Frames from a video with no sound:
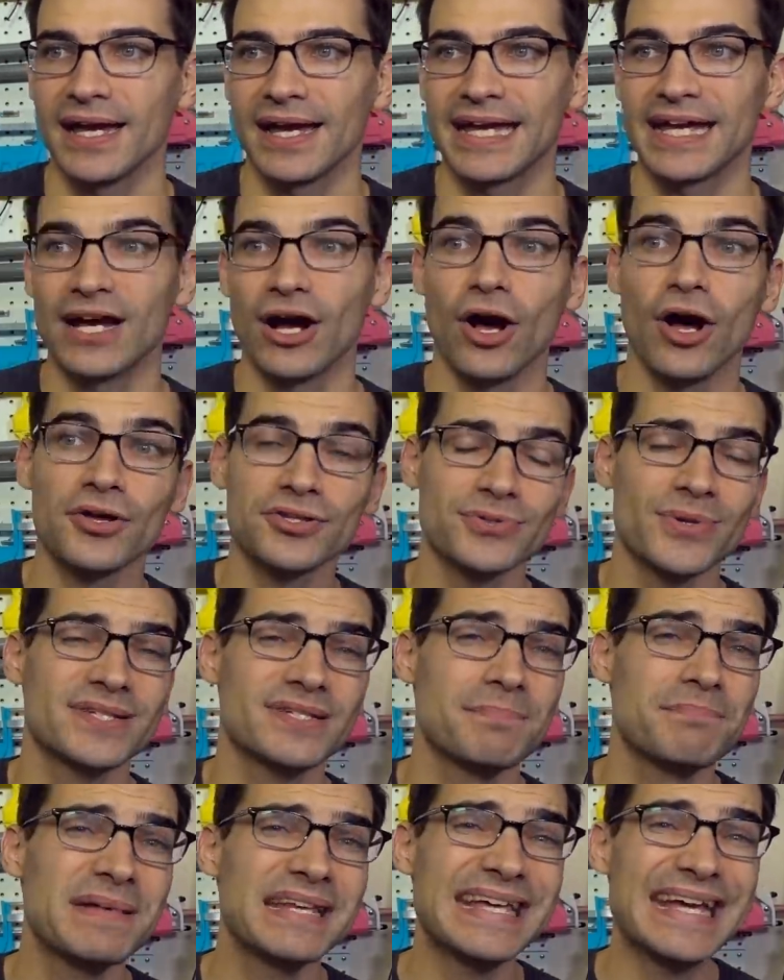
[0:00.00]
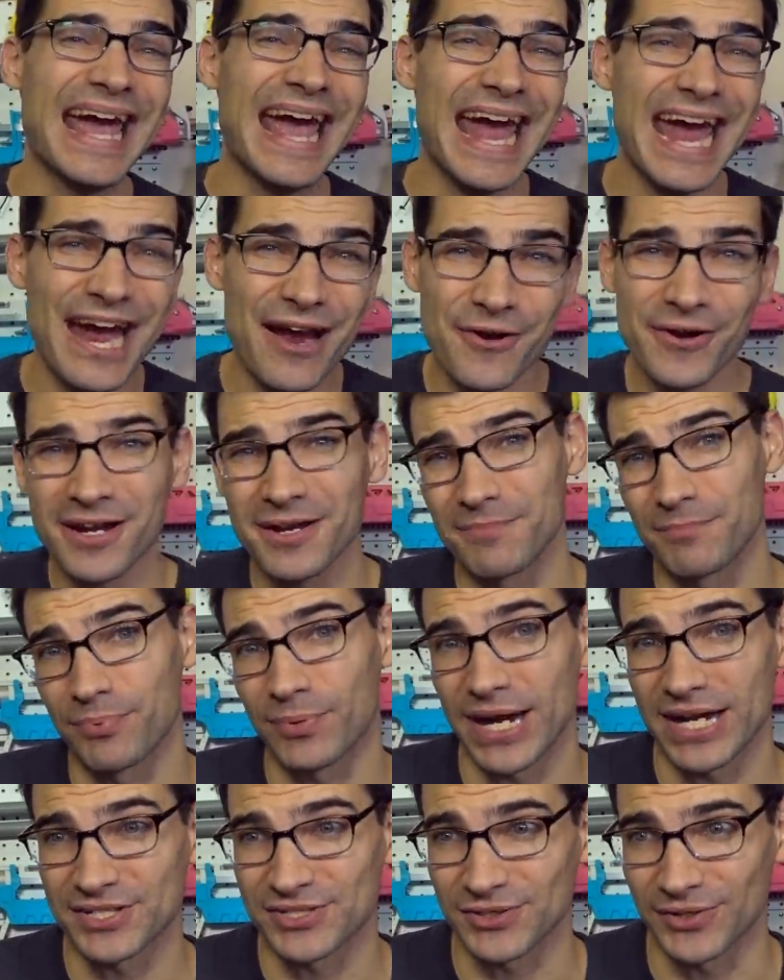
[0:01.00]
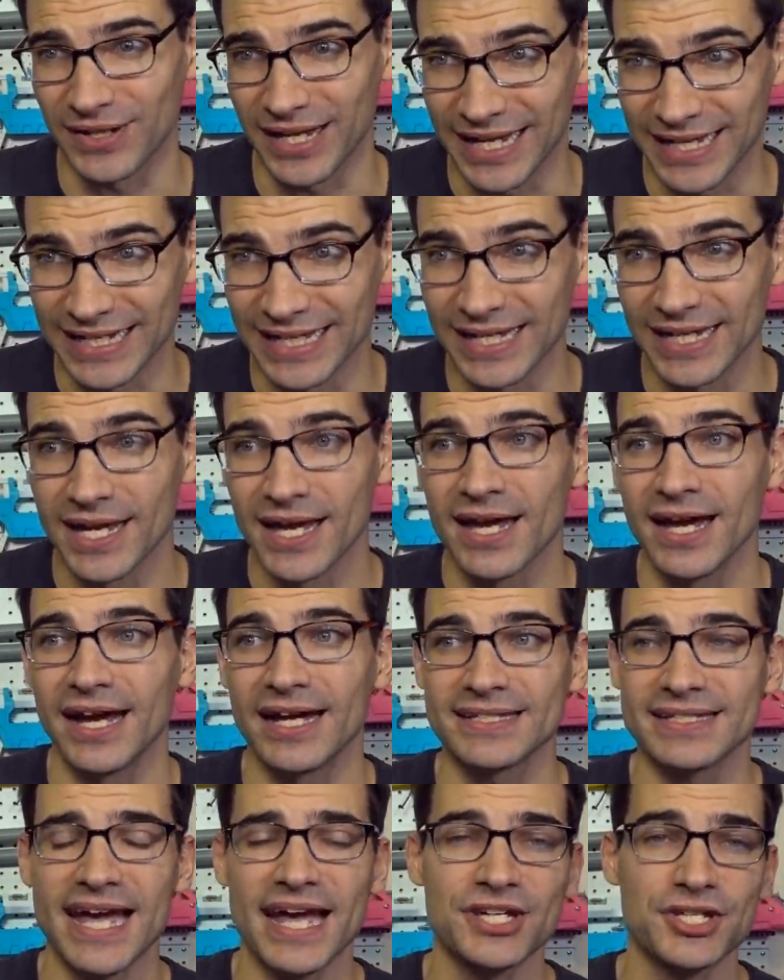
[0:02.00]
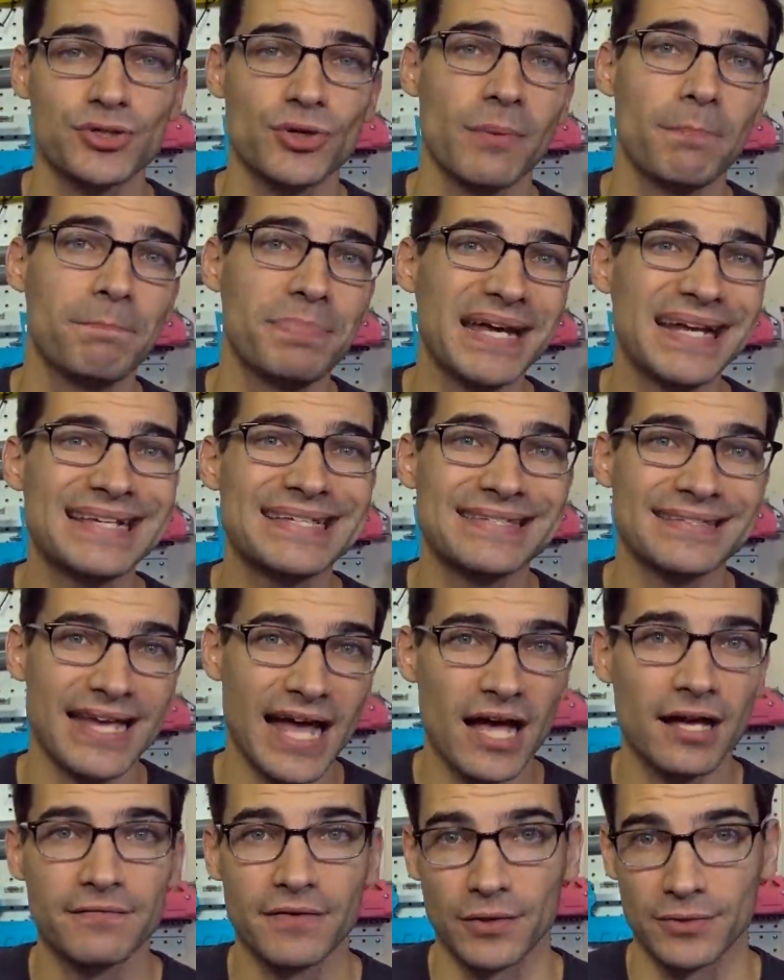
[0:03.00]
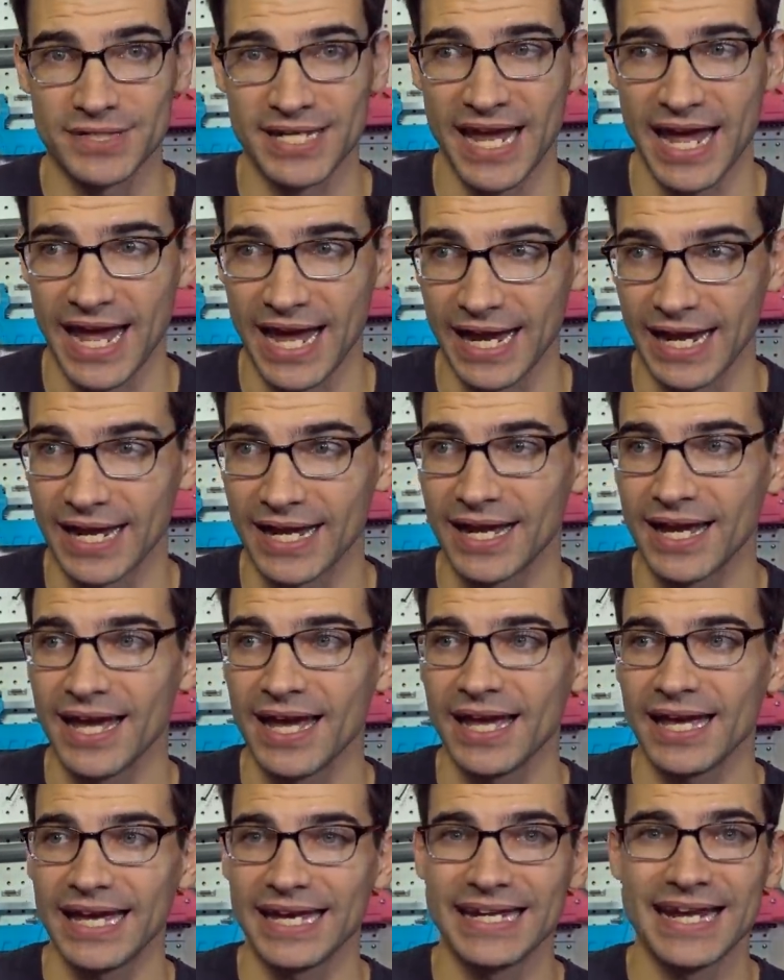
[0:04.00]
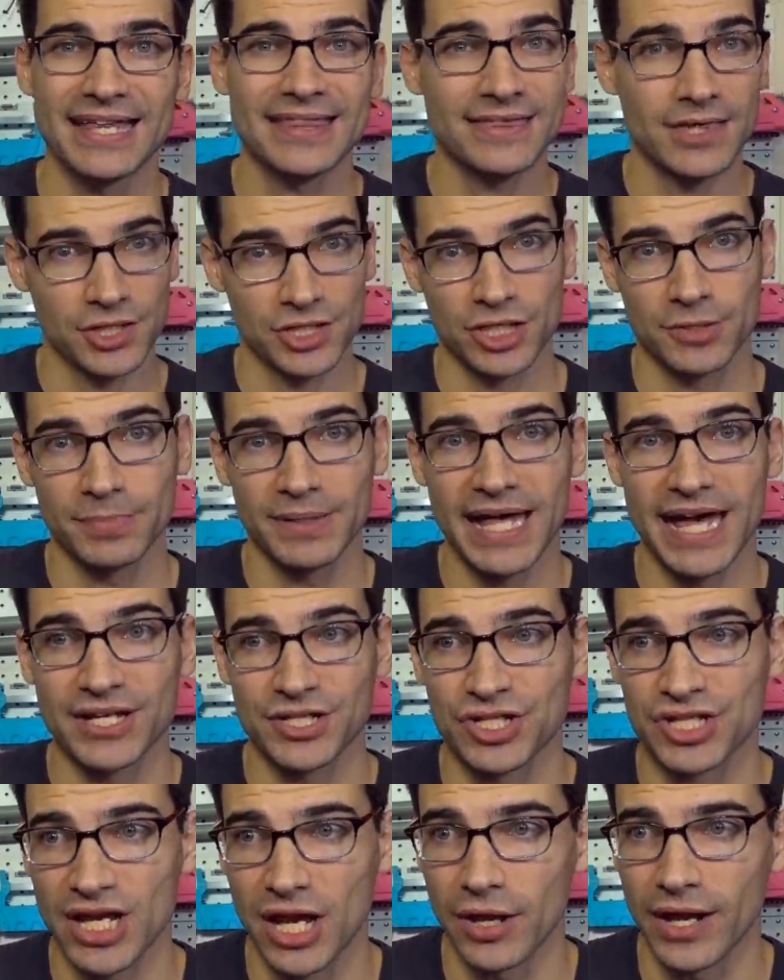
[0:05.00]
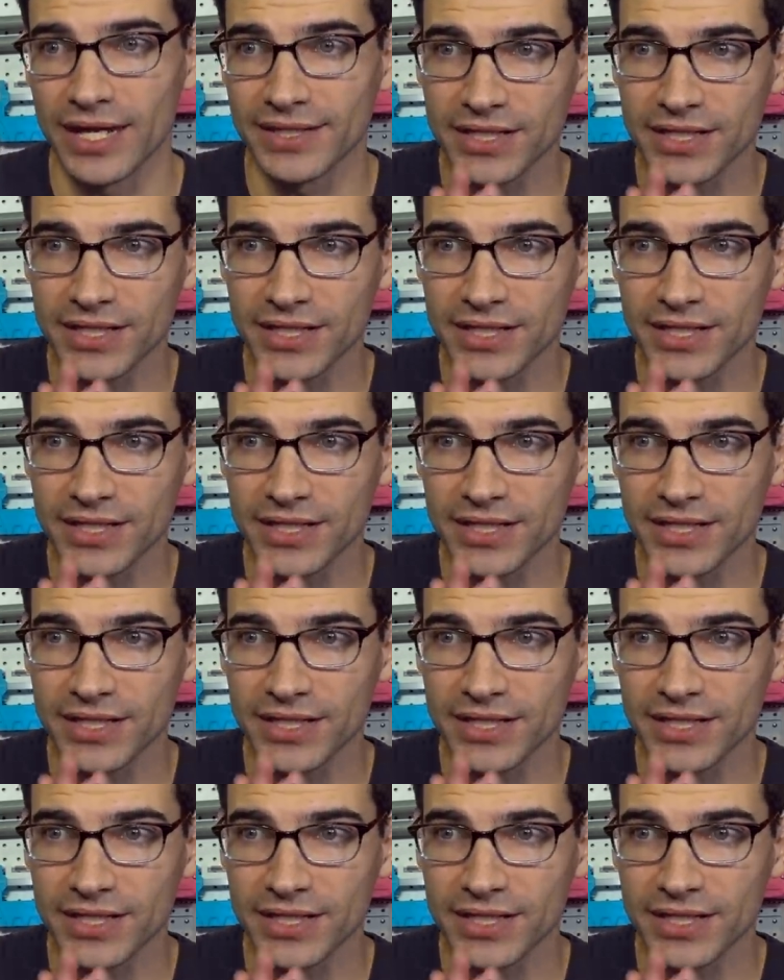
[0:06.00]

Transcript: He also has a mini air compressor in it attached to a big salvo tank in a Thunderblast shell.